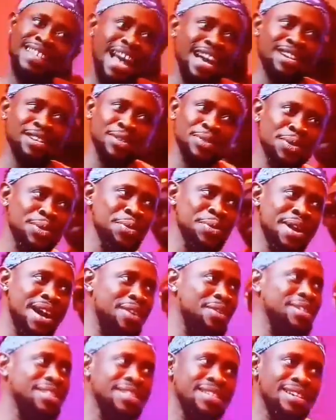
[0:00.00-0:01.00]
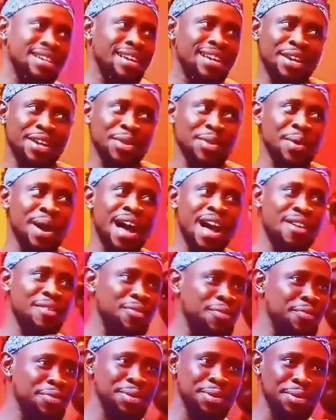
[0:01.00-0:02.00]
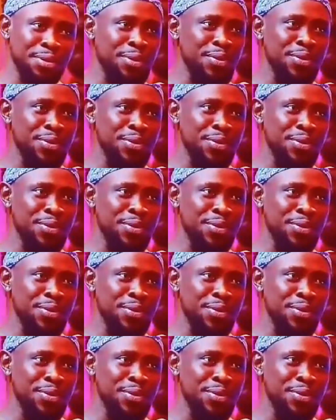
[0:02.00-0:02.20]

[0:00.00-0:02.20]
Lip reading: Exactly. So you cannot say you have, you